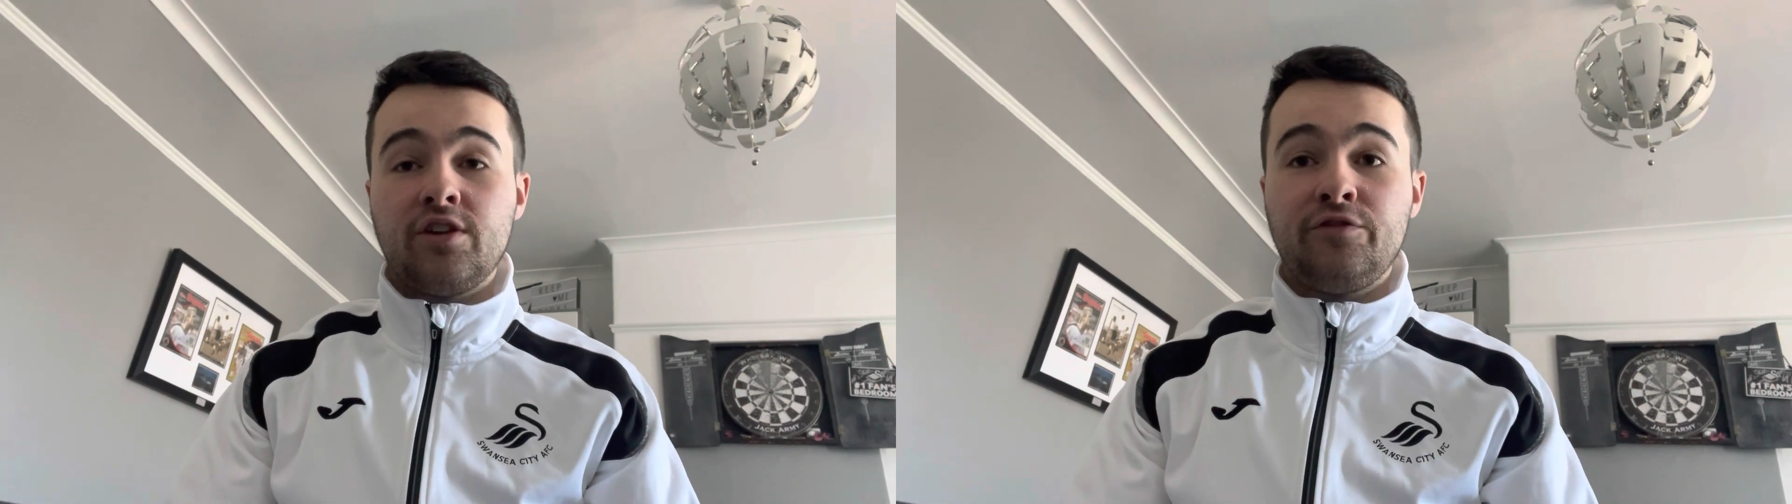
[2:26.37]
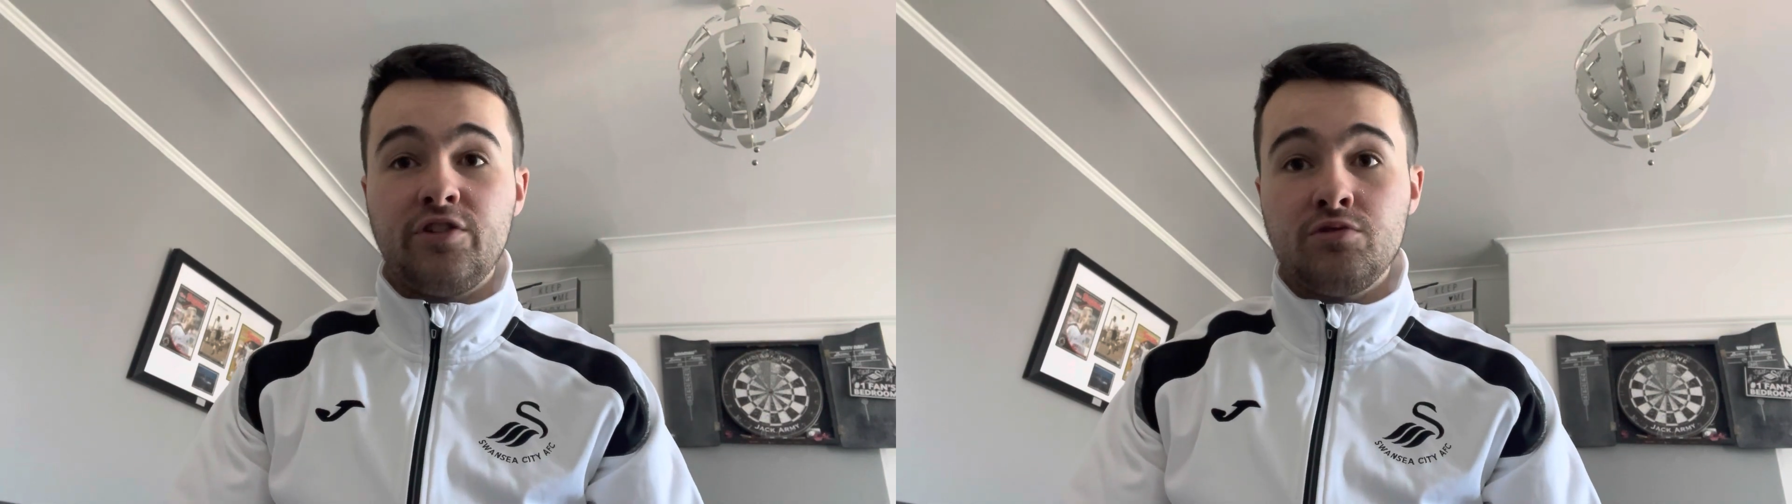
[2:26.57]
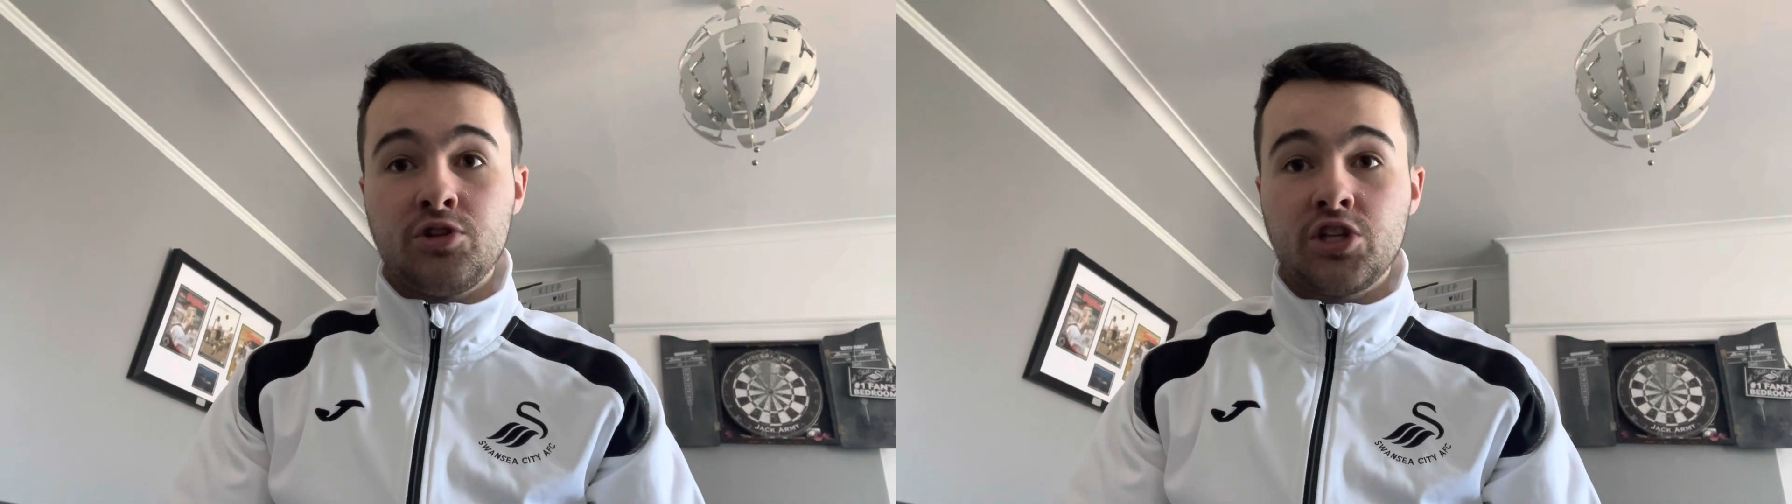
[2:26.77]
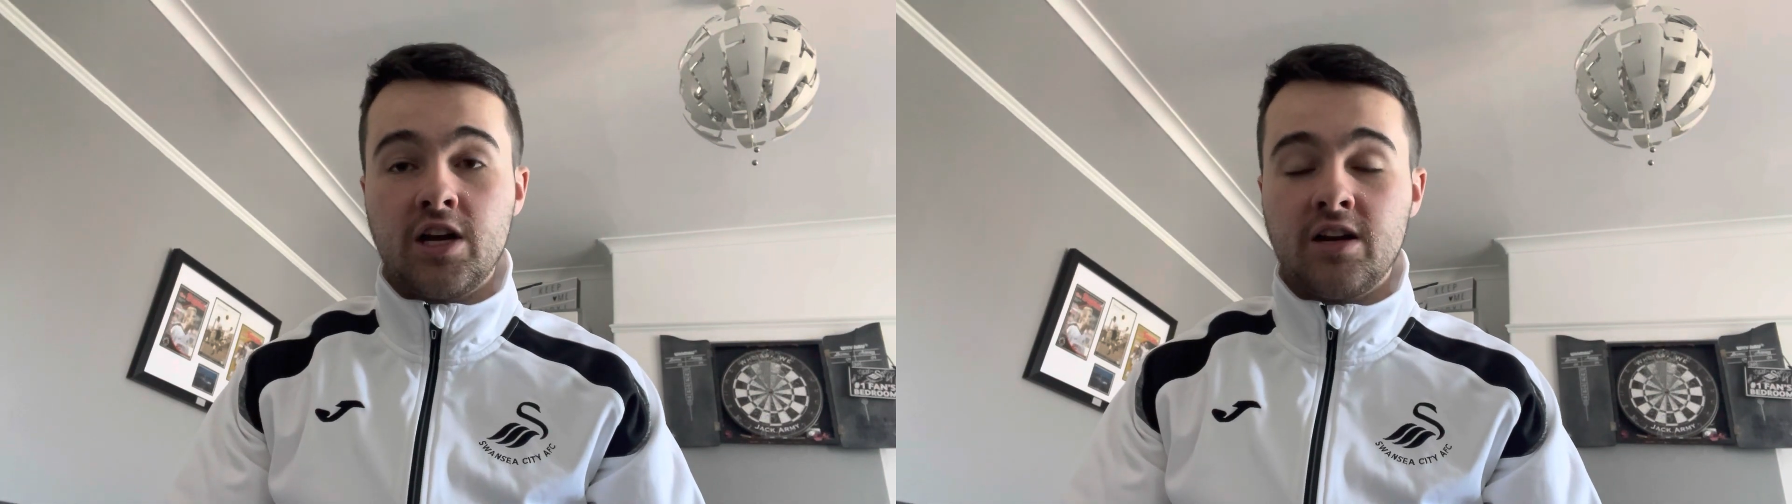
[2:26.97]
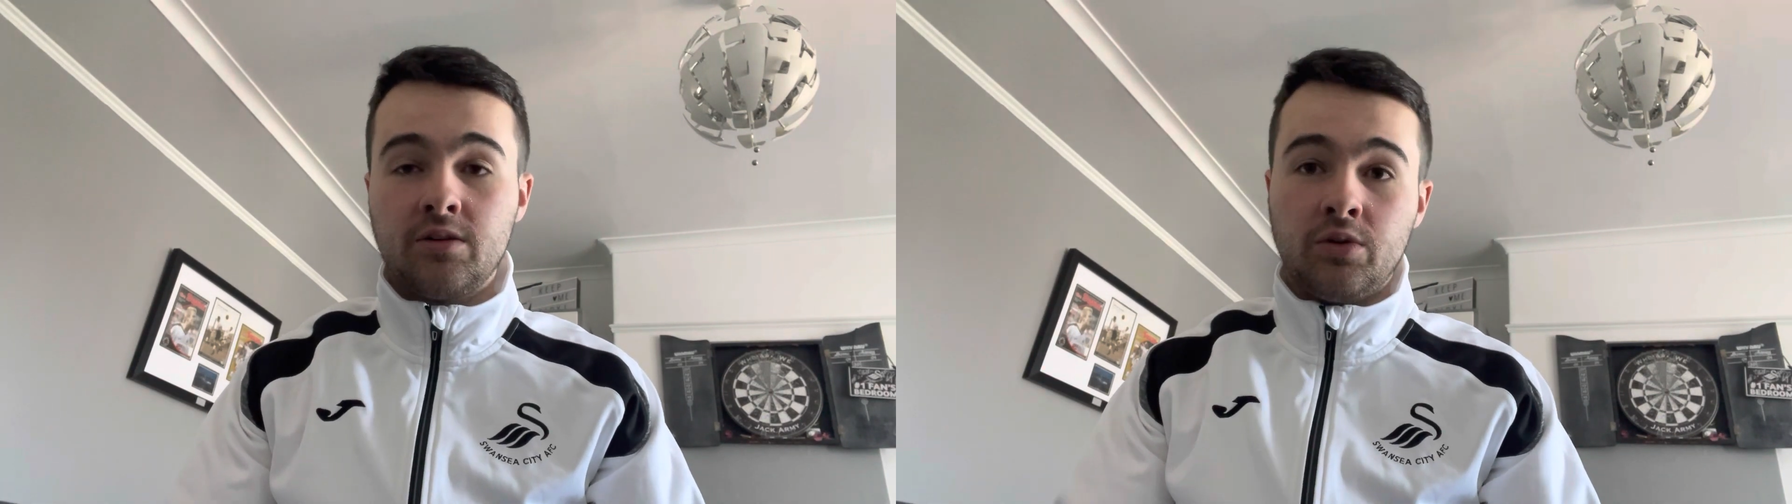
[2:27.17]
the
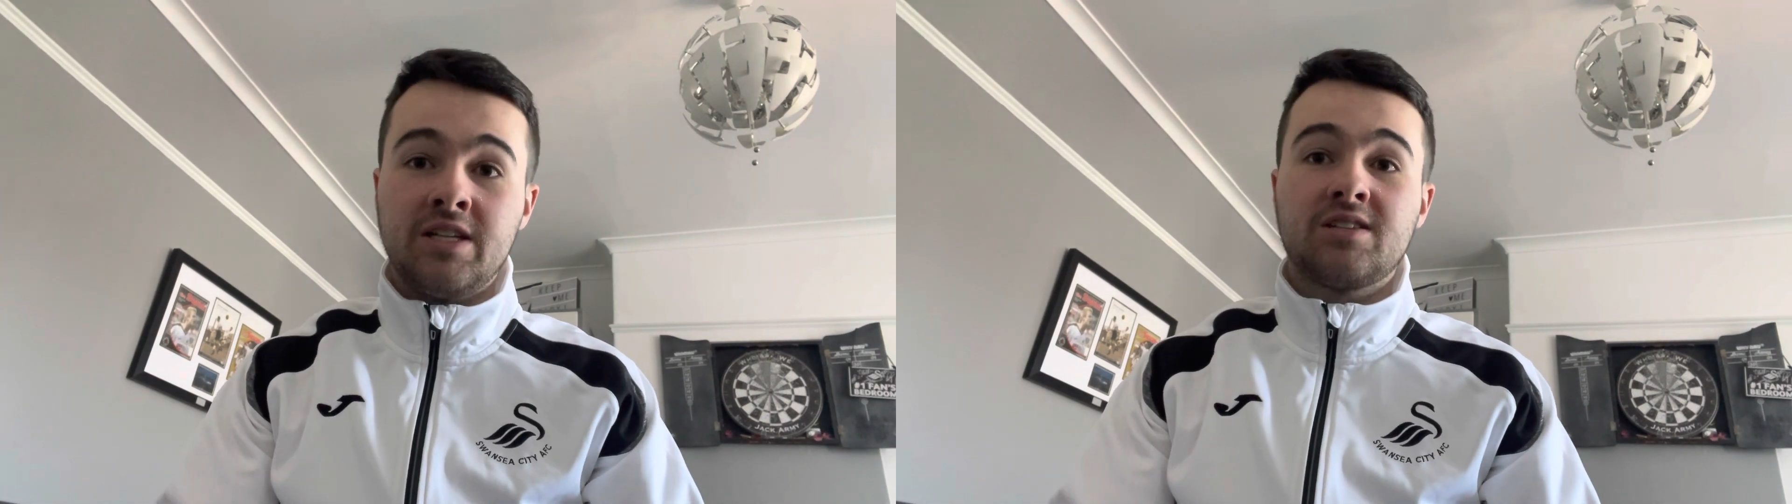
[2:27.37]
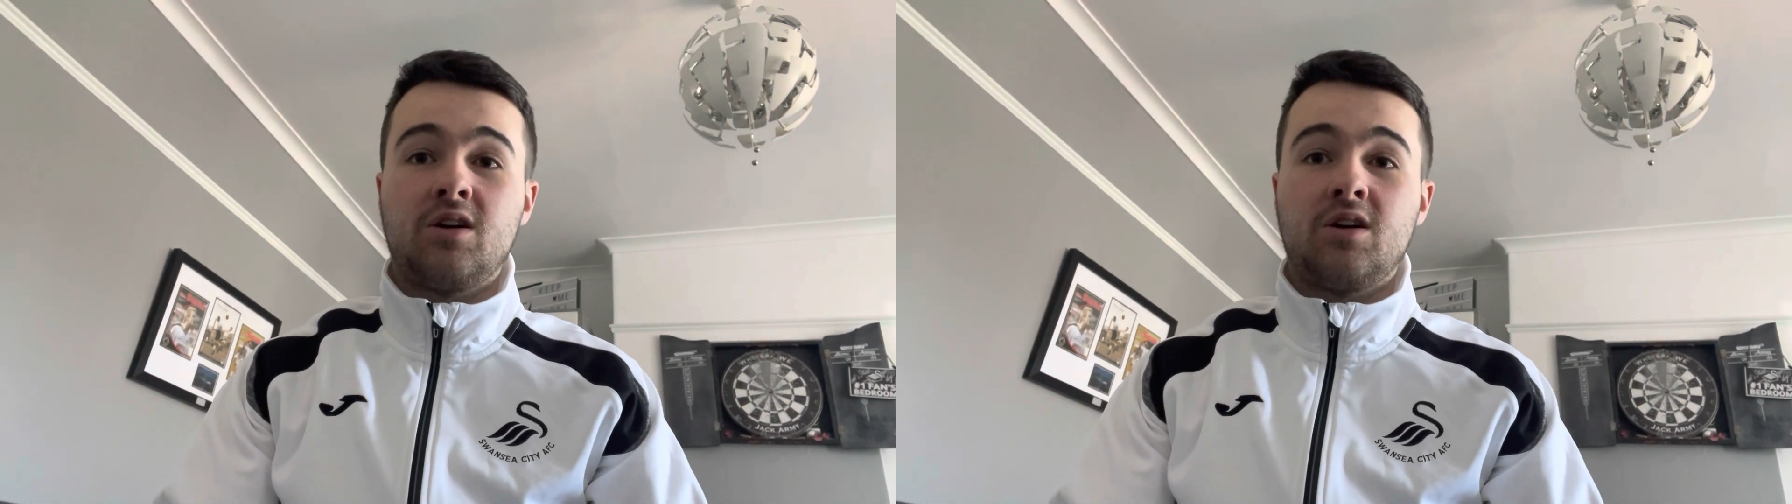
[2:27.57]
future is,